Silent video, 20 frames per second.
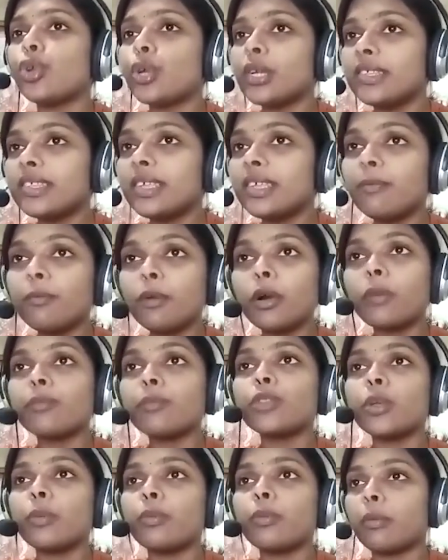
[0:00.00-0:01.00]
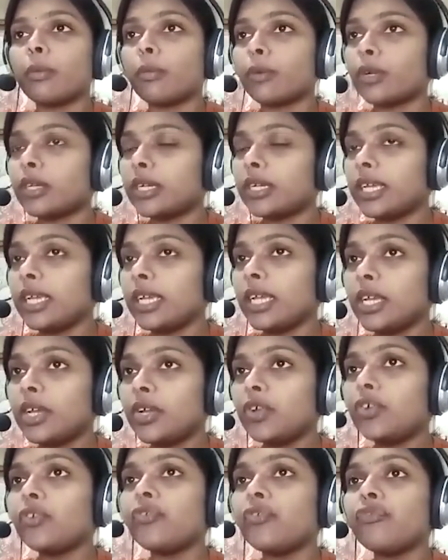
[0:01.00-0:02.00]
ownership of the
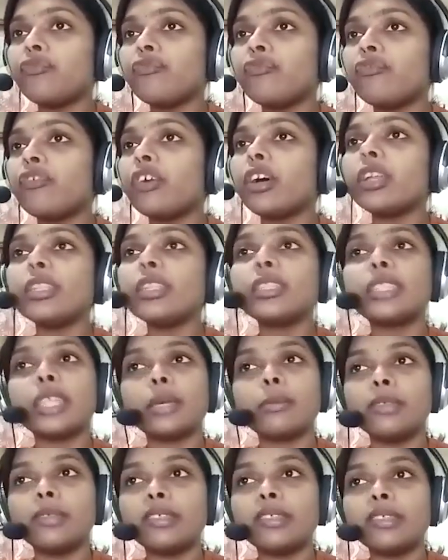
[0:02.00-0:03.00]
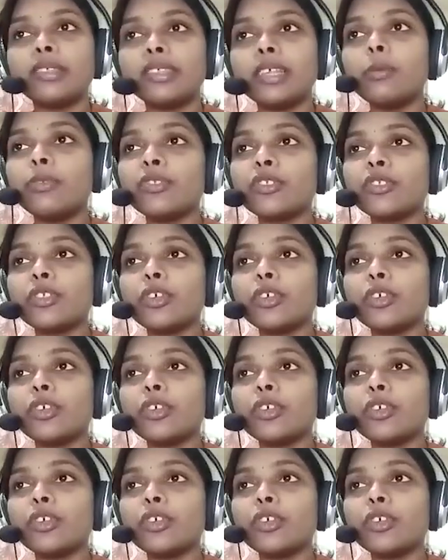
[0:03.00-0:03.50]
property for themselves